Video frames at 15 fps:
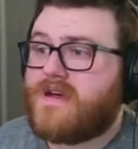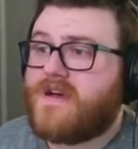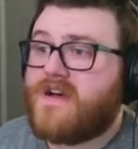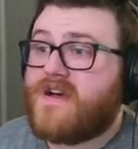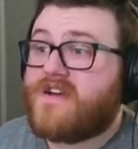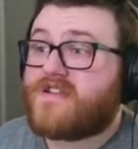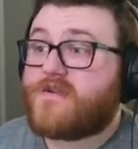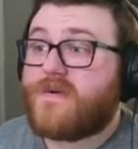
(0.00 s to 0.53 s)

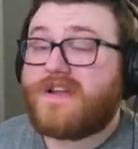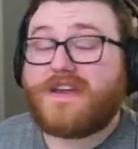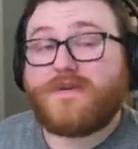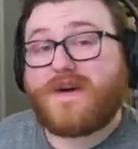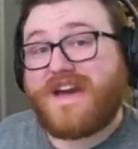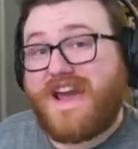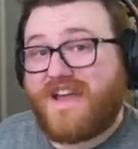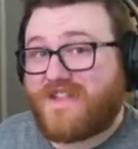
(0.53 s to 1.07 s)
So
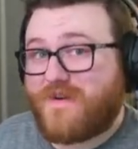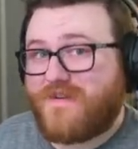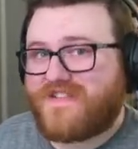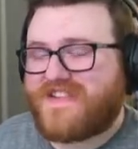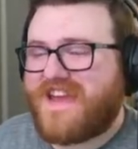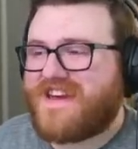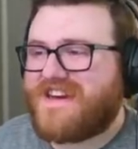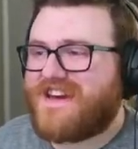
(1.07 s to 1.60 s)
anyway, as I was
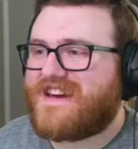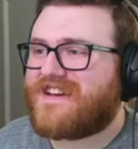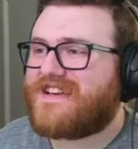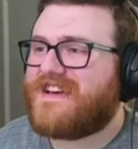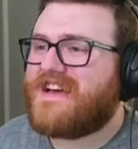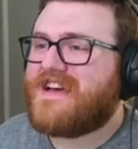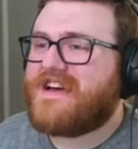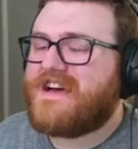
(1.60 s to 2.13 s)
saying,
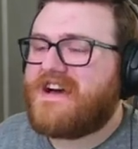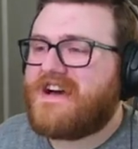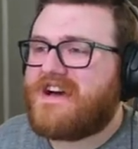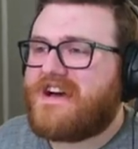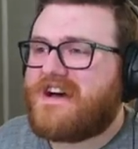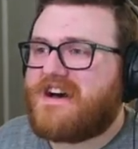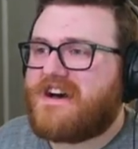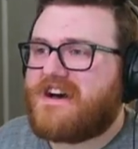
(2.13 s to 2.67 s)

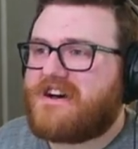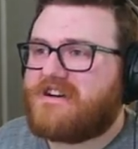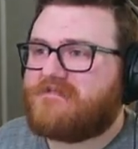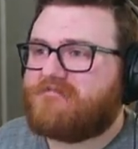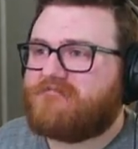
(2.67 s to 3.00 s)
um,